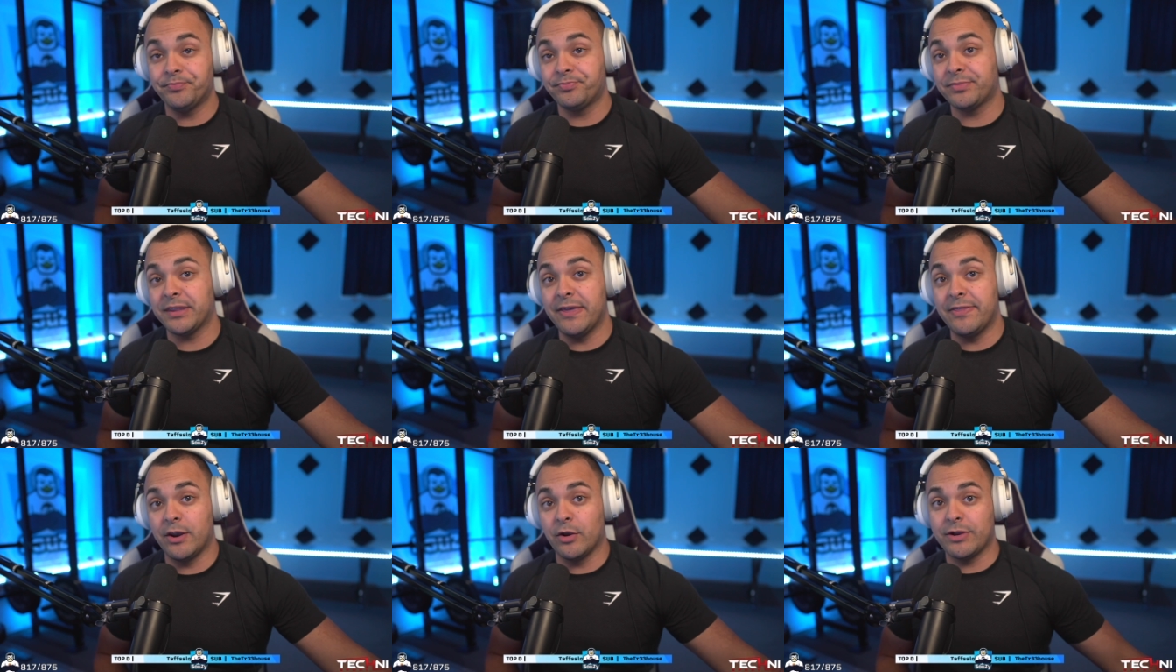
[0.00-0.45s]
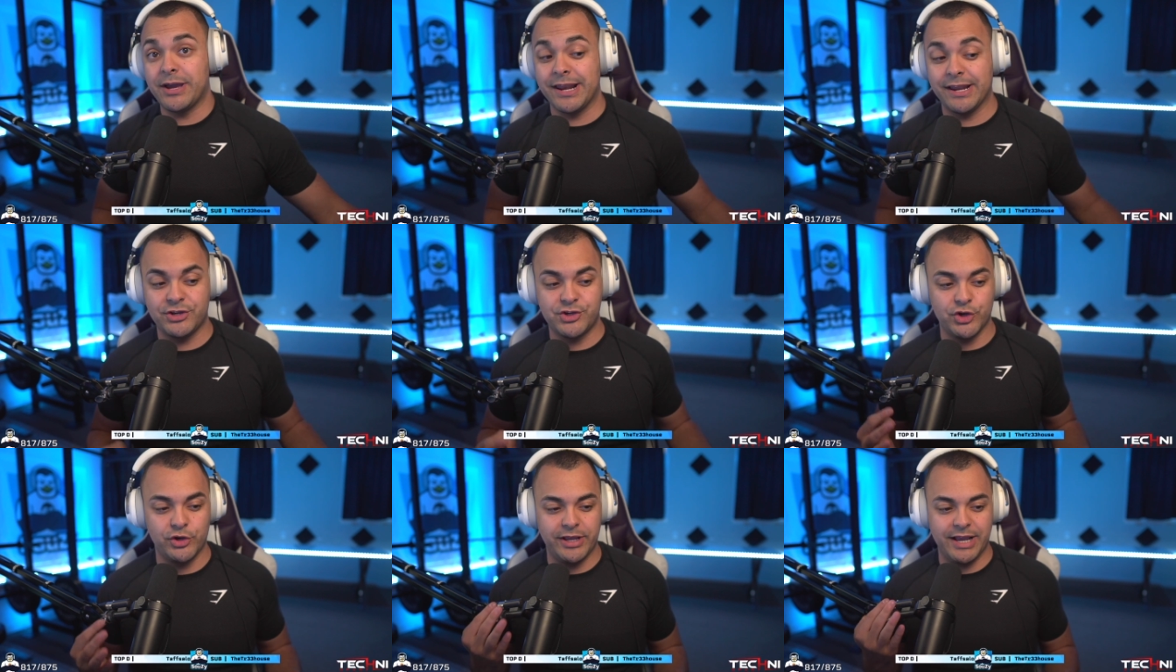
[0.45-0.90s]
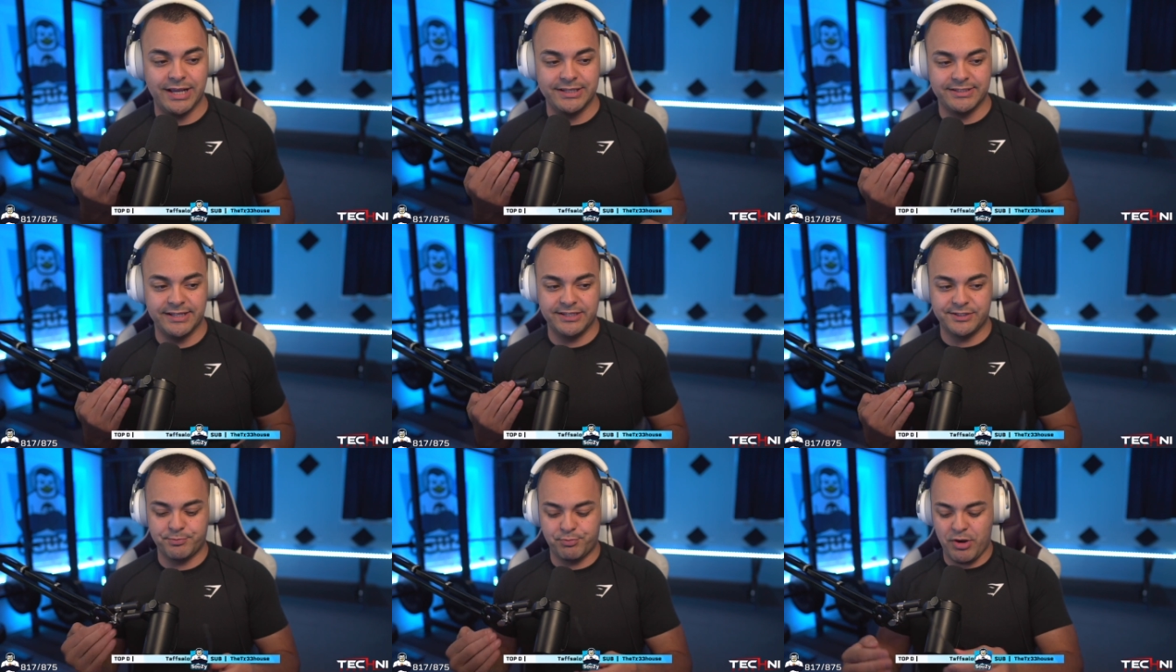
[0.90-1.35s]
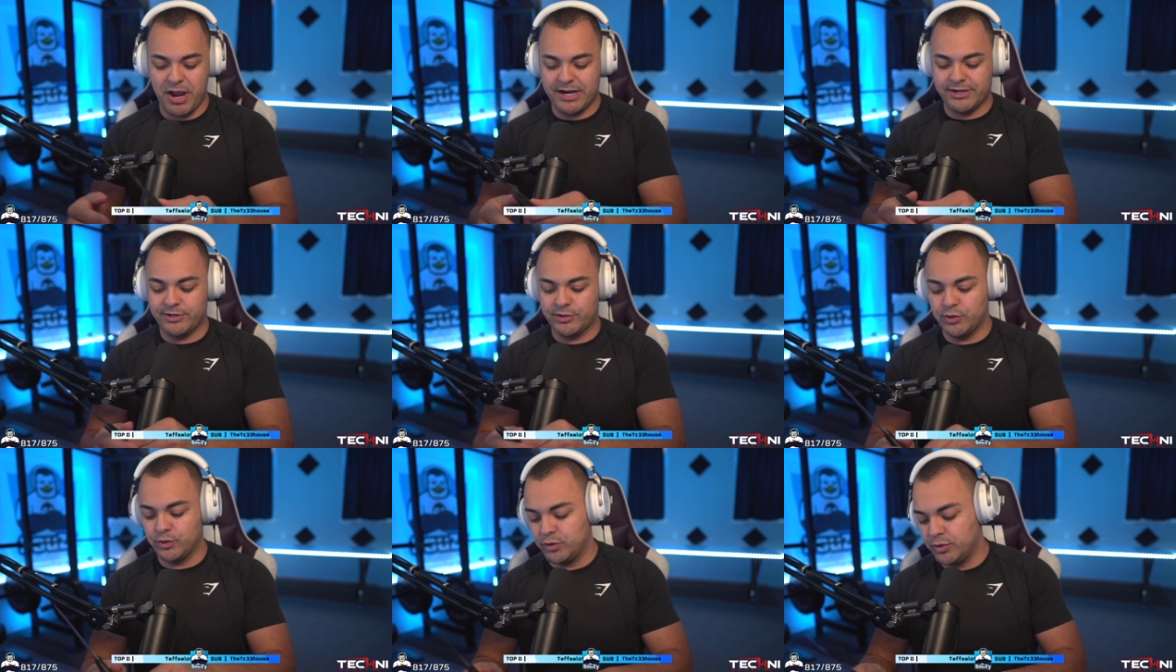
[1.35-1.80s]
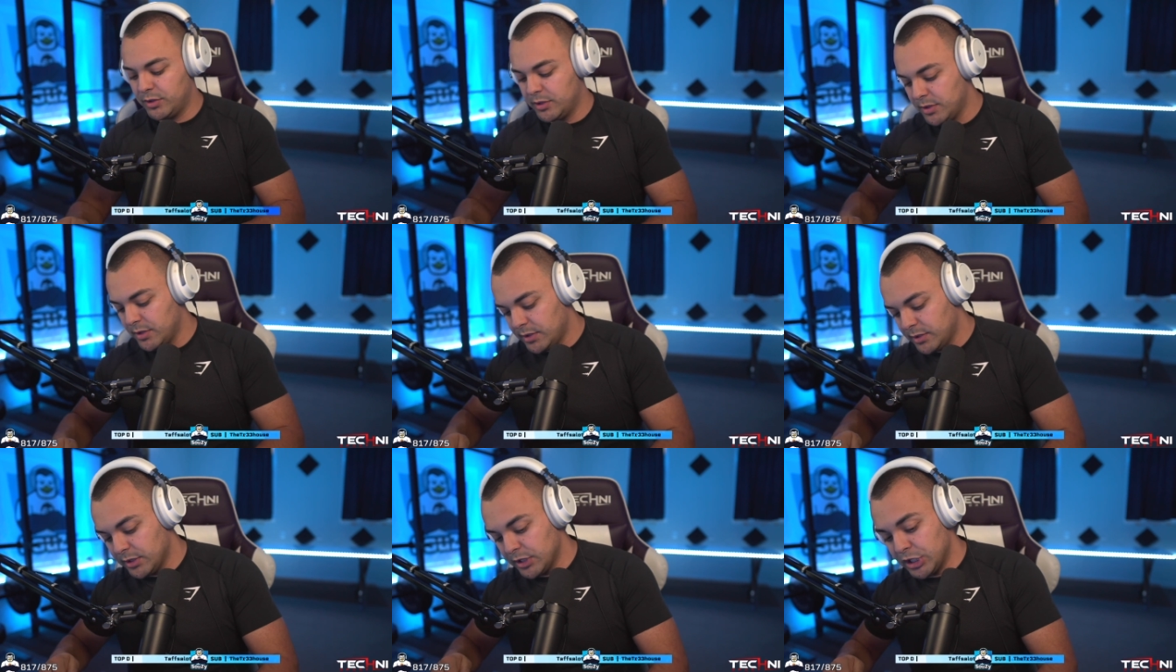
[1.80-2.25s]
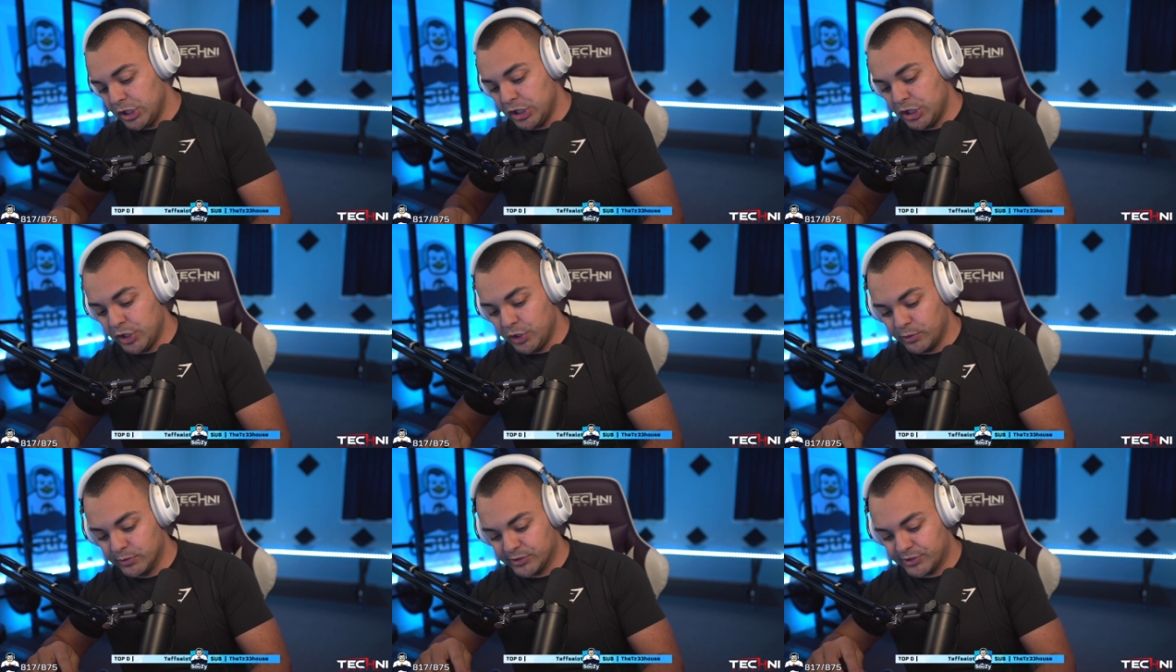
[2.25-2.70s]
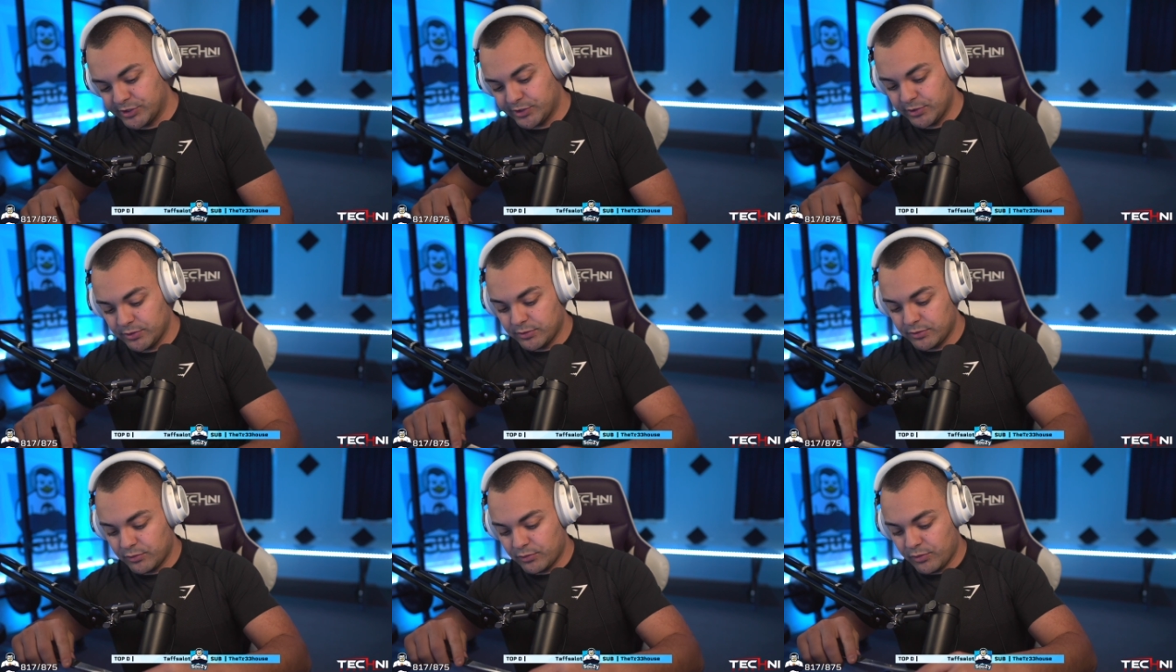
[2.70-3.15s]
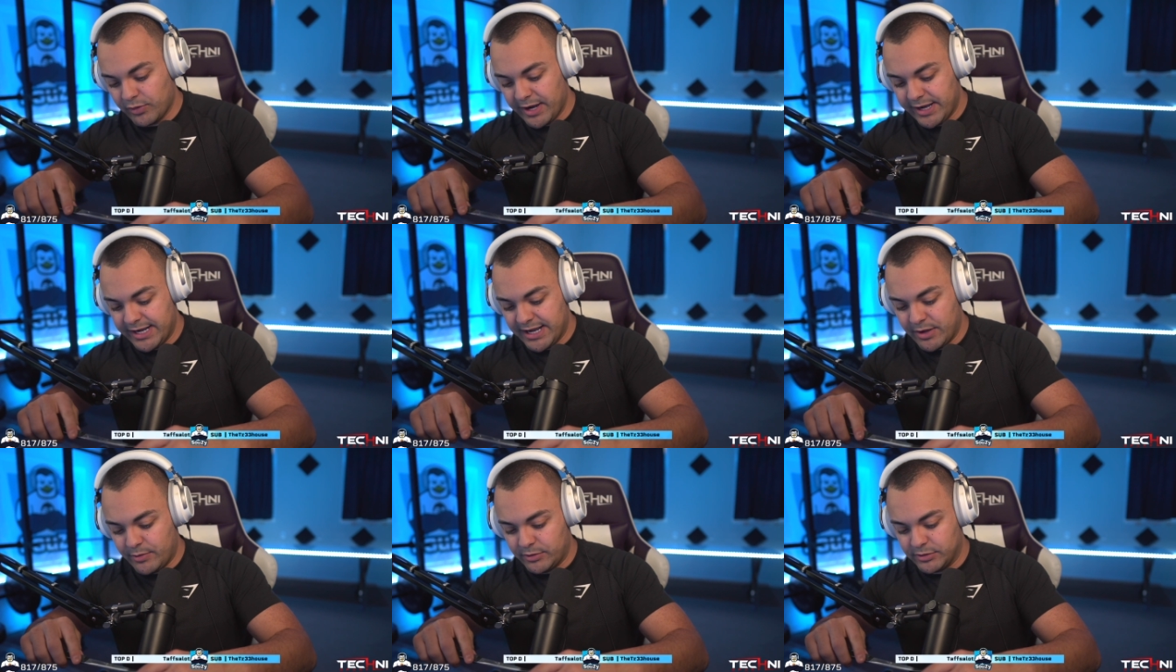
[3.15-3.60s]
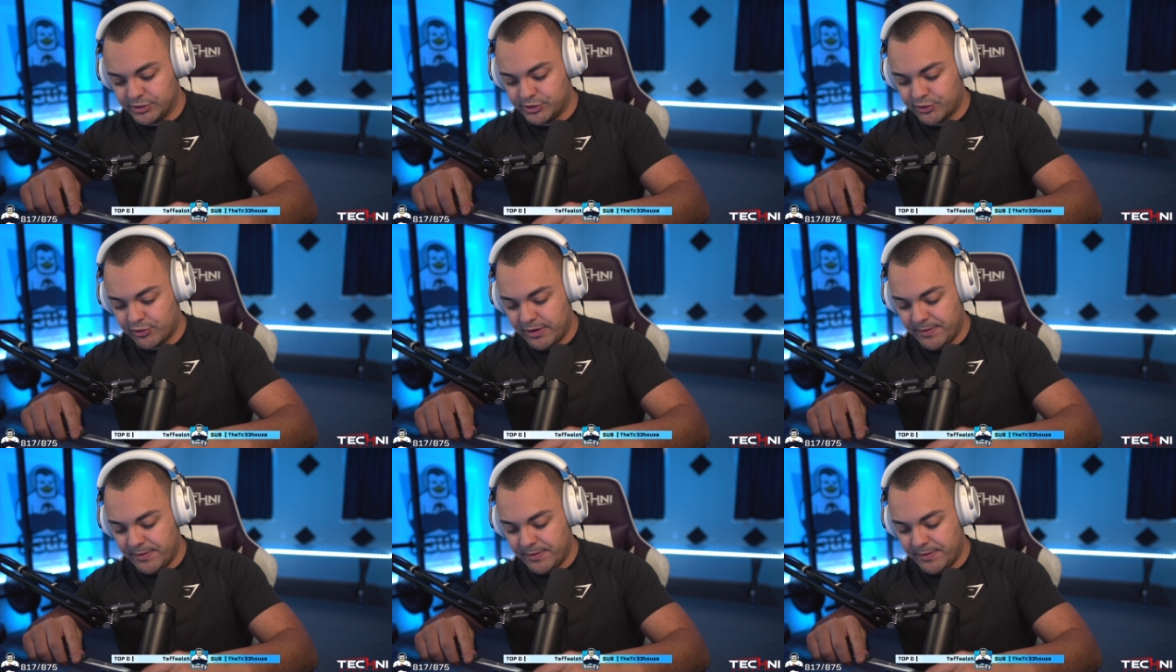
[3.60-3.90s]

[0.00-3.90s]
And then I'll kind of show you guys its practical use right now on stream.